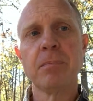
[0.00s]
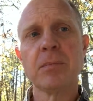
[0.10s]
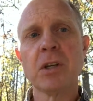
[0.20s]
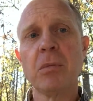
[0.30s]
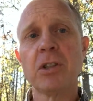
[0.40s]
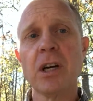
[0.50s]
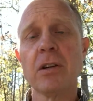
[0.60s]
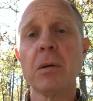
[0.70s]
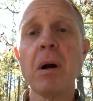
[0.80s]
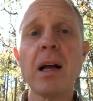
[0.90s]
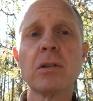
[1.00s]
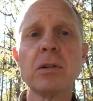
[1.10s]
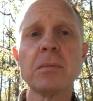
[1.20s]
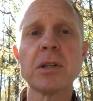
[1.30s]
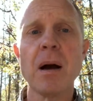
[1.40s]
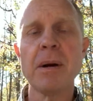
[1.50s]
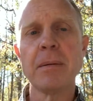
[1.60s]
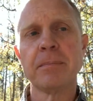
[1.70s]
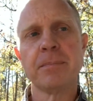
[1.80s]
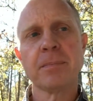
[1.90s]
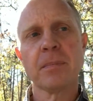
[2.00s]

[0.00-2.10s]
Someone shouted, the bridegroom's coming.